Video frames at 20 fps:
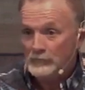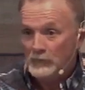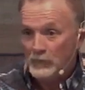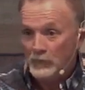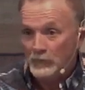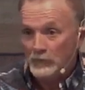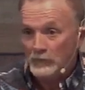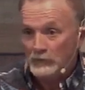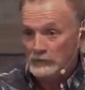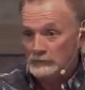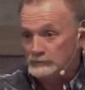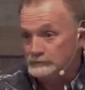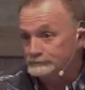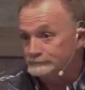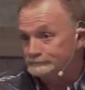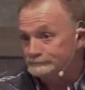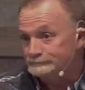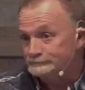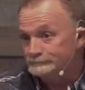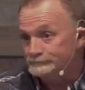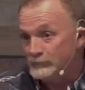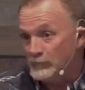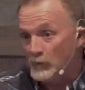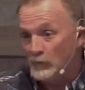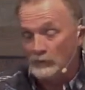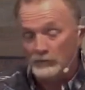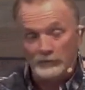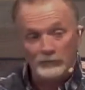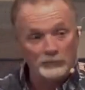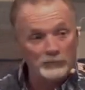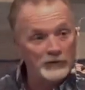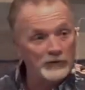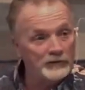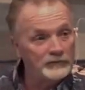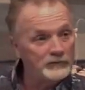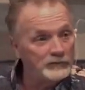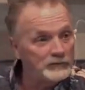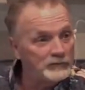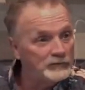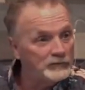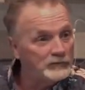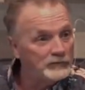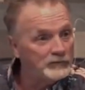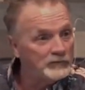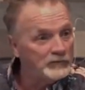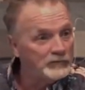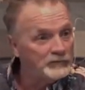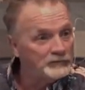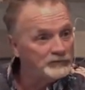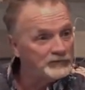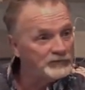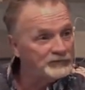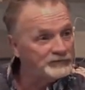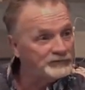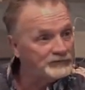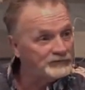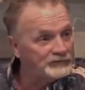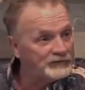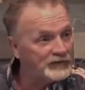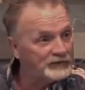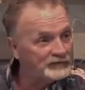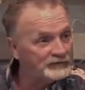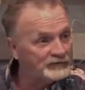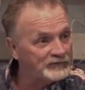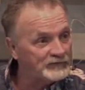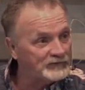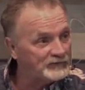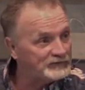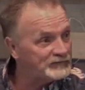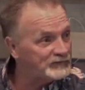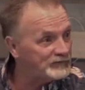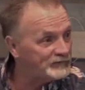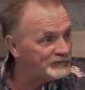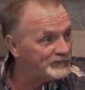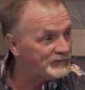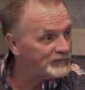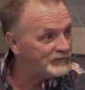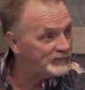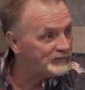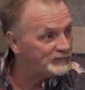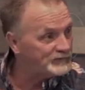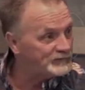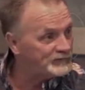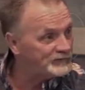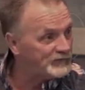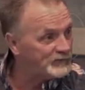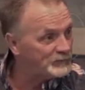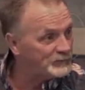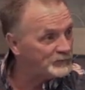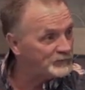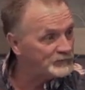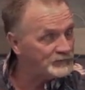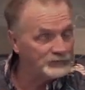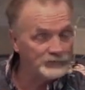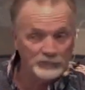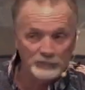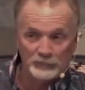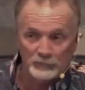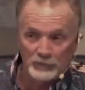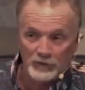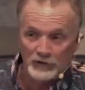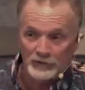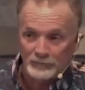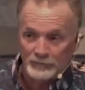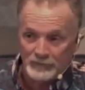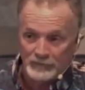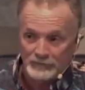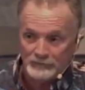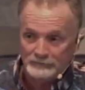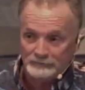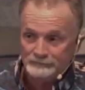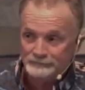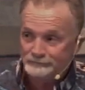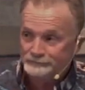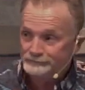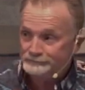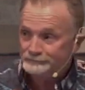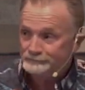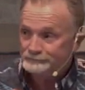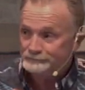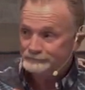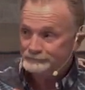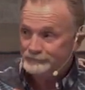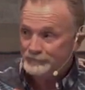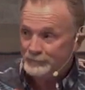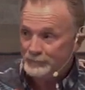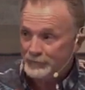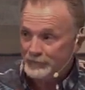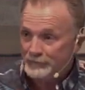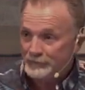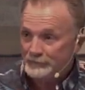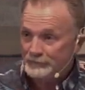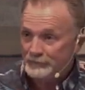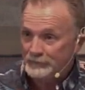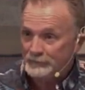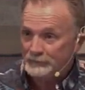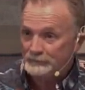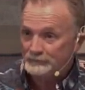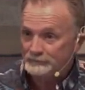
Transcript: Or only read Genesis, Exodus, Leviticus, and Numbers, and Deuteronomy. Pentateuch.